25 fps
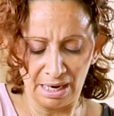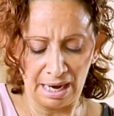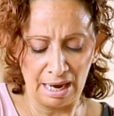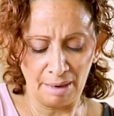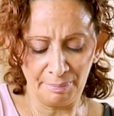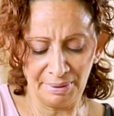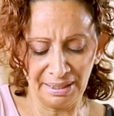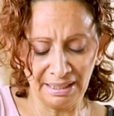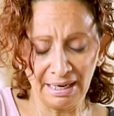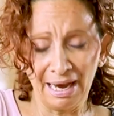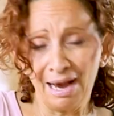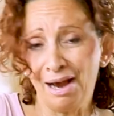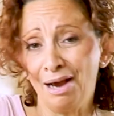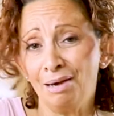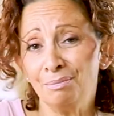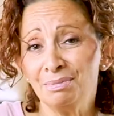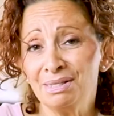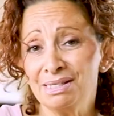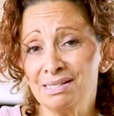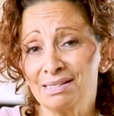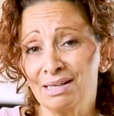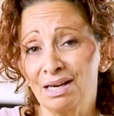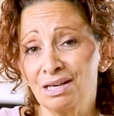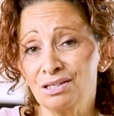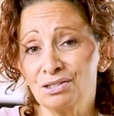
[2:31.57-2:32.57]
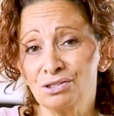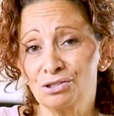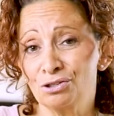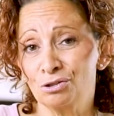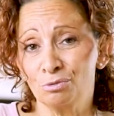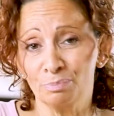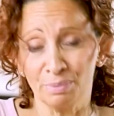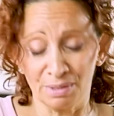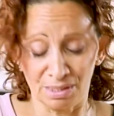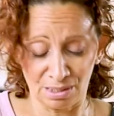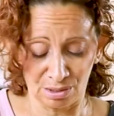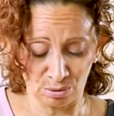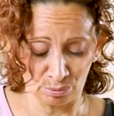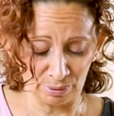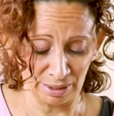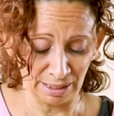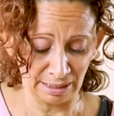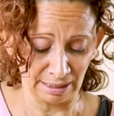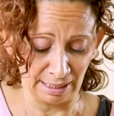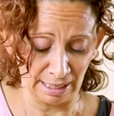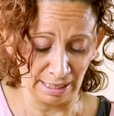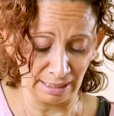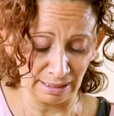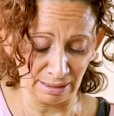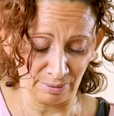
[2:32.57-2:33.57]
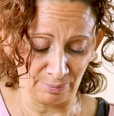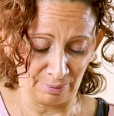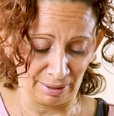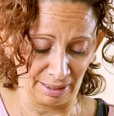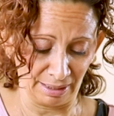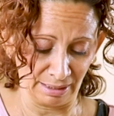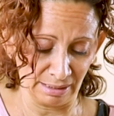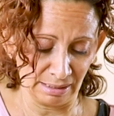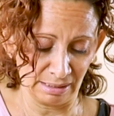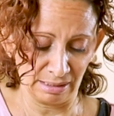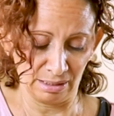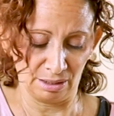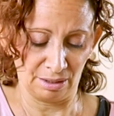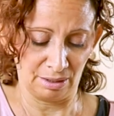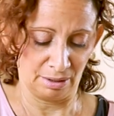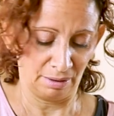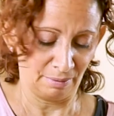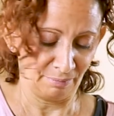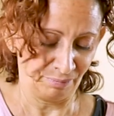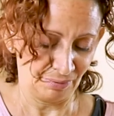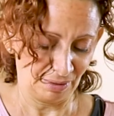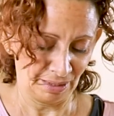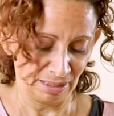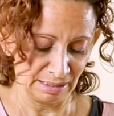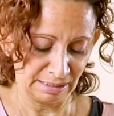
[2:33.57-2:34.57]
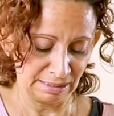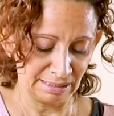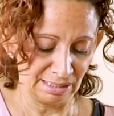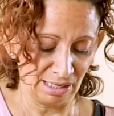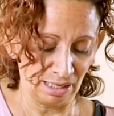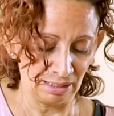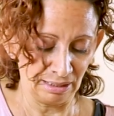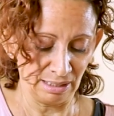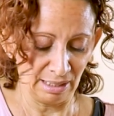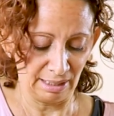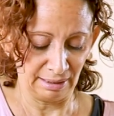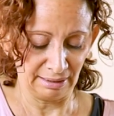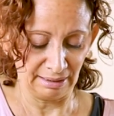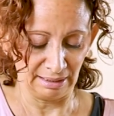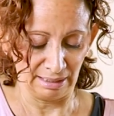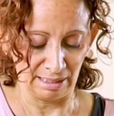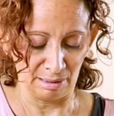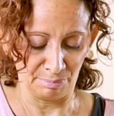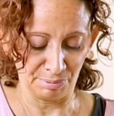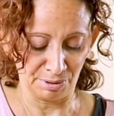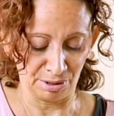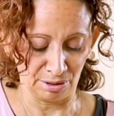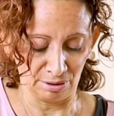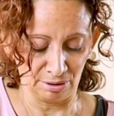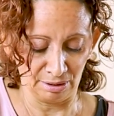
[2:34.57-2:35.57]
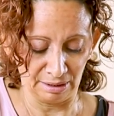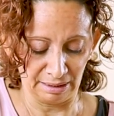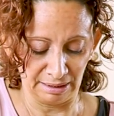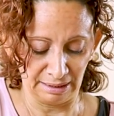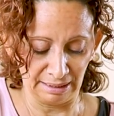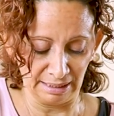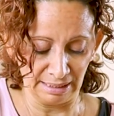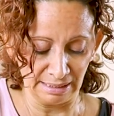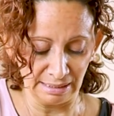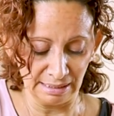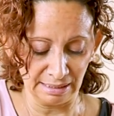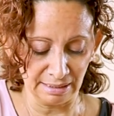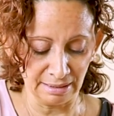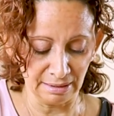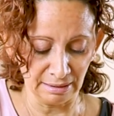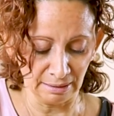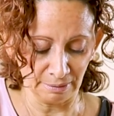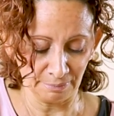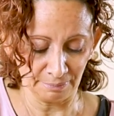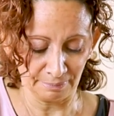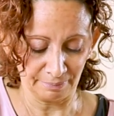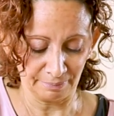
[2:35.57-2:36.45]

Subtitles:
I mean, almonds are super sweet anyway, so it's not like it absolutely needs it.